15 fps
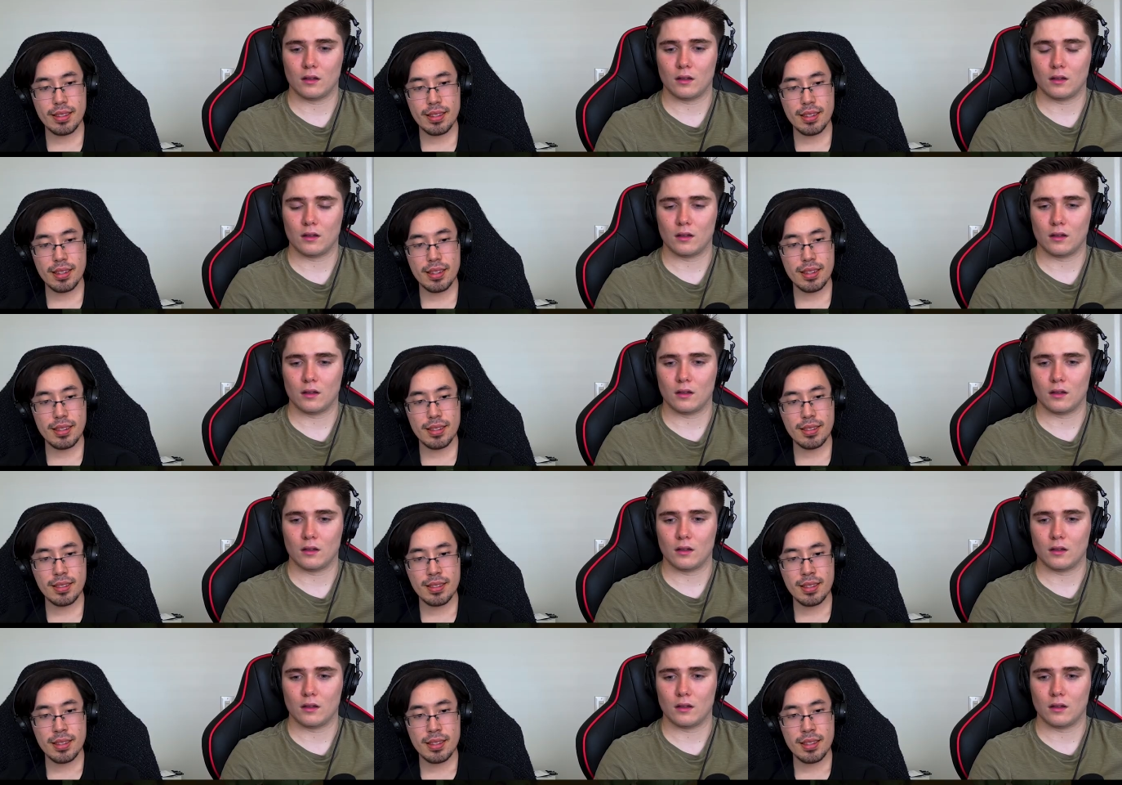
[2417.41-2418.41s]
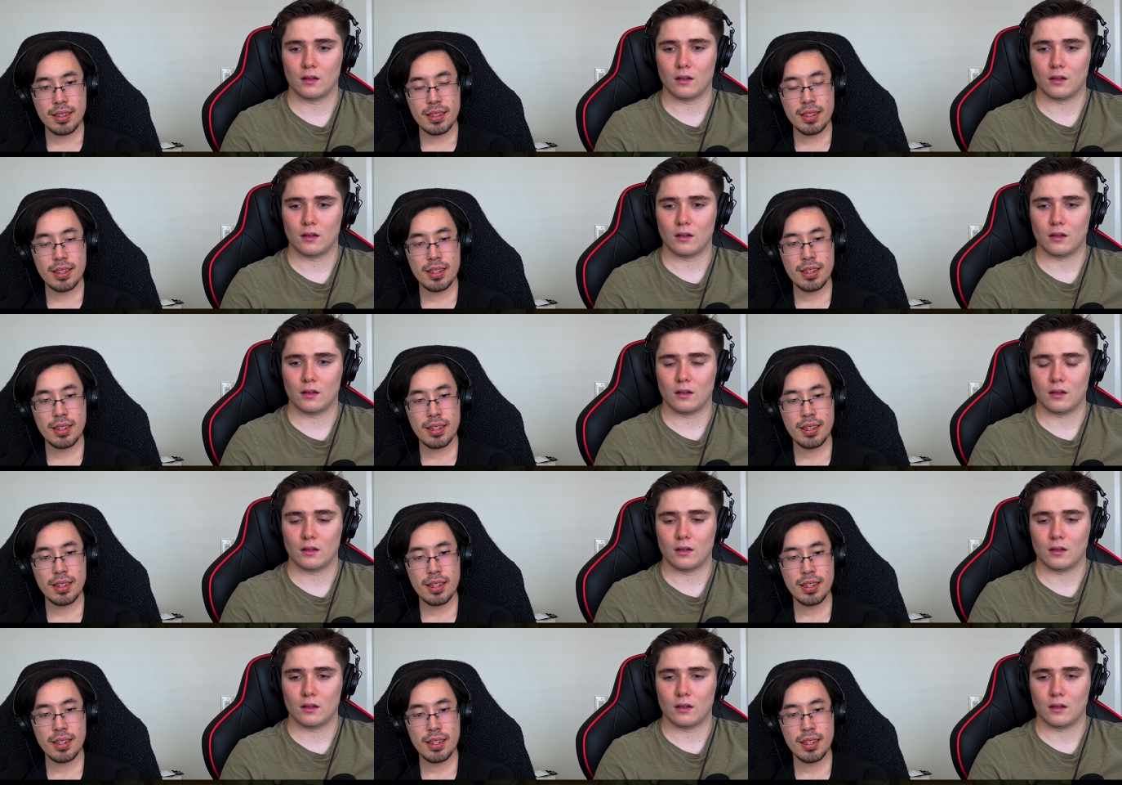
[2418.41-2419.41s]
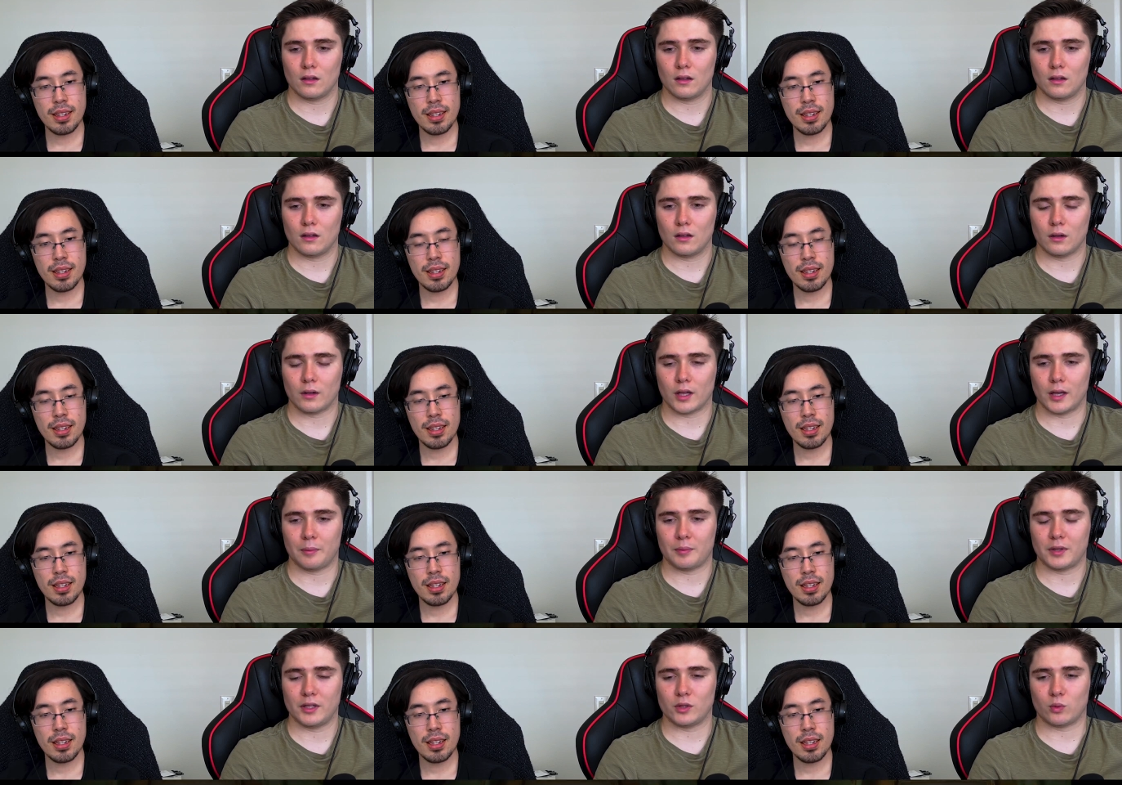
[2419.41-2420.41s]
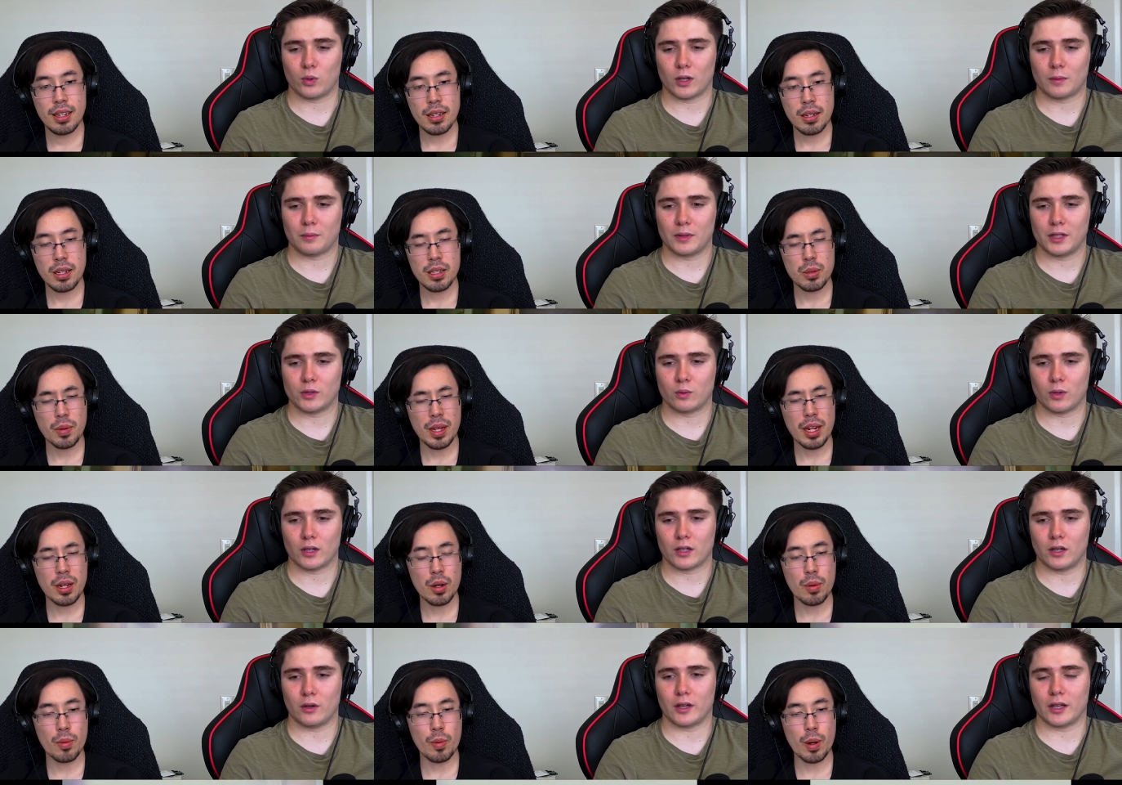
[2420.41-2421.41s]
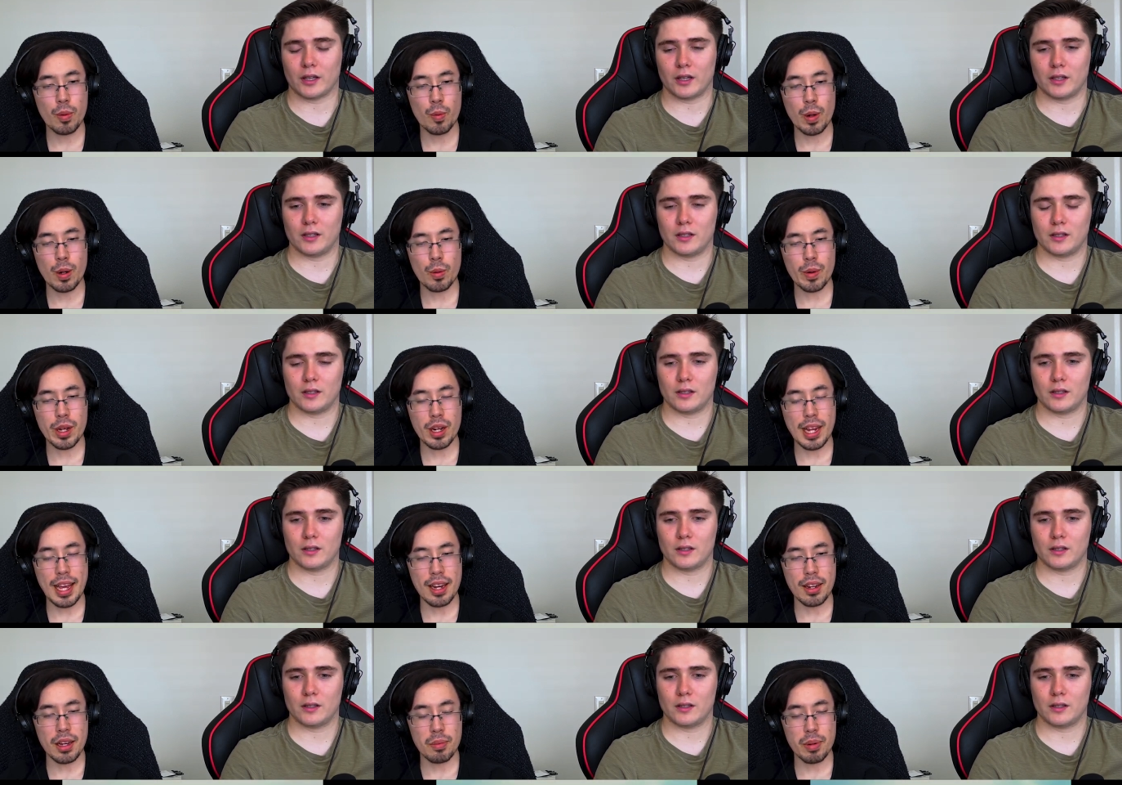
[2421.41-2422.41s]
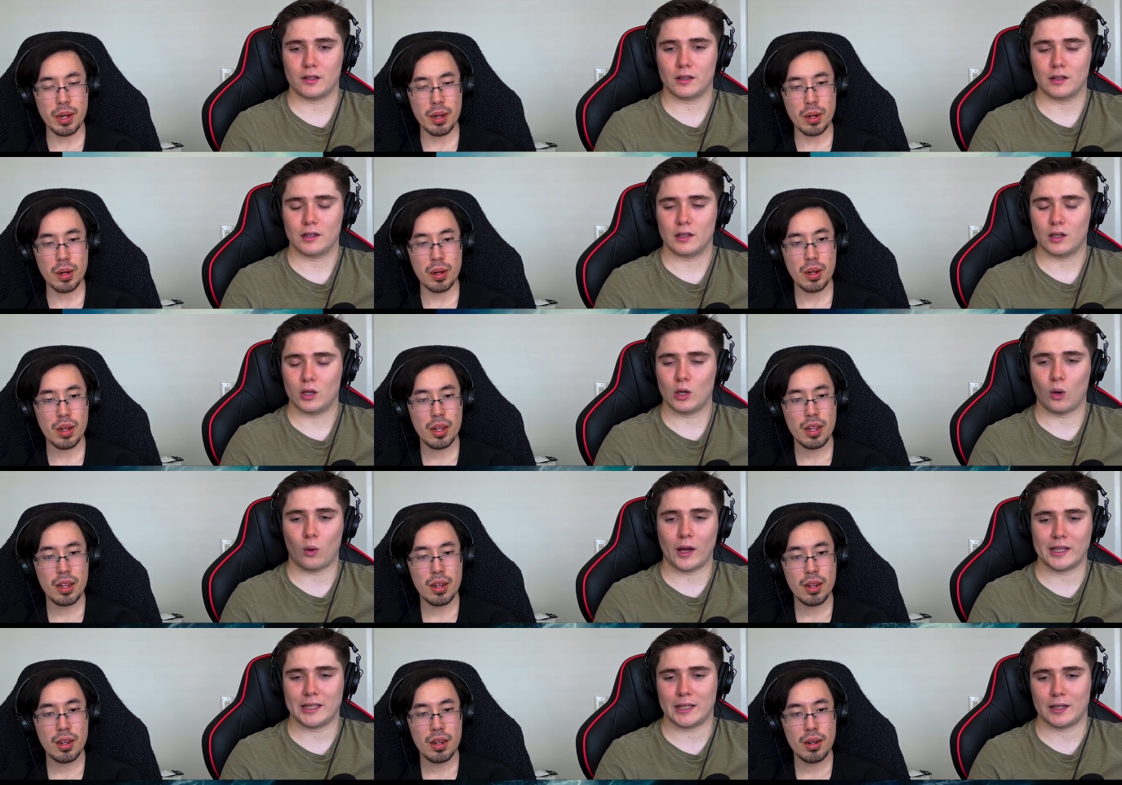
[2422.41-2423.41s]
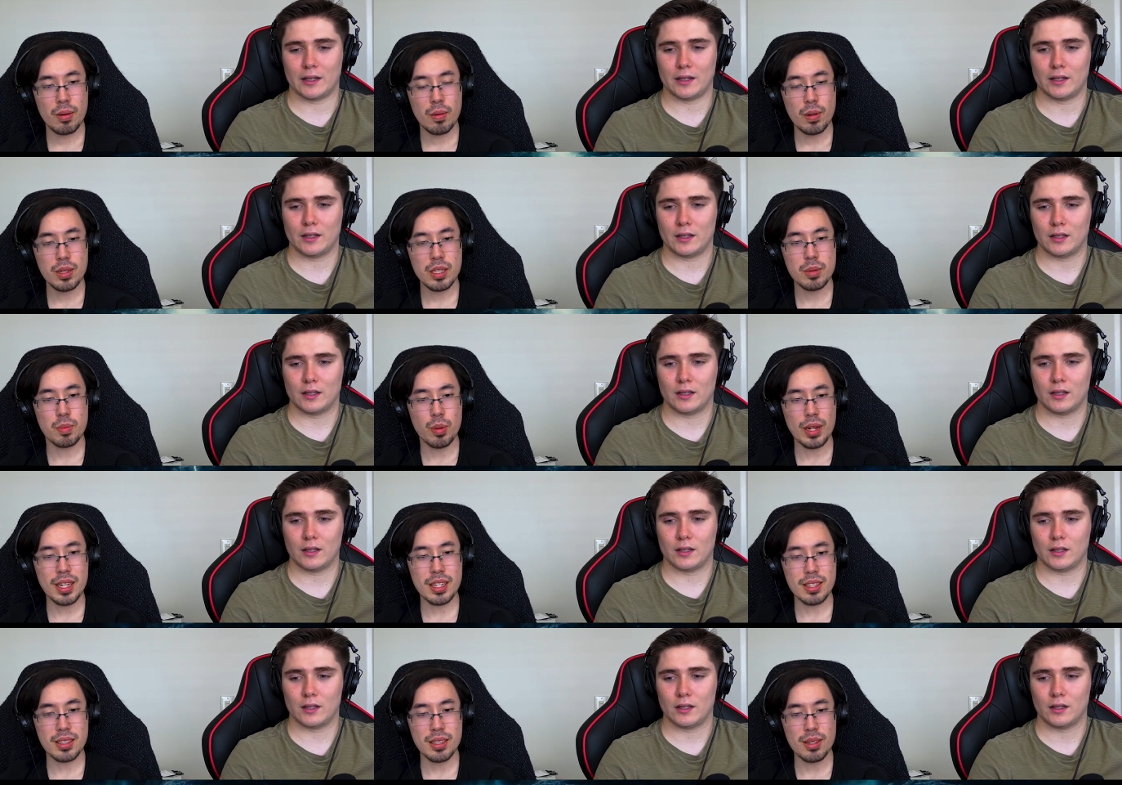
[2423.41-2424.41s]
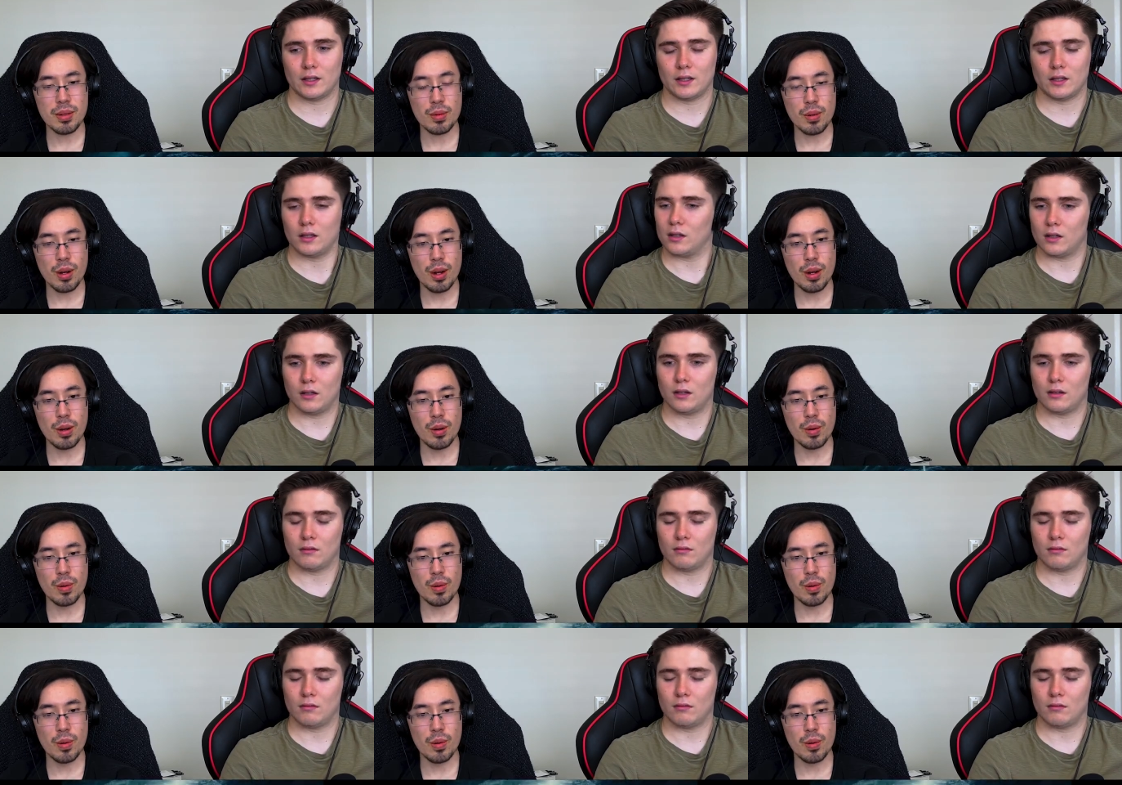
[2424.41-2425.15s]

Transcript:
Speaker 1: Hold on, Hightops.
Speaker 2: Okay, please work.
Speaker 1: Please so we work. Gotta go. Okay, where, where are we gonna end up here? No idea. Where does this bring us to? Oh.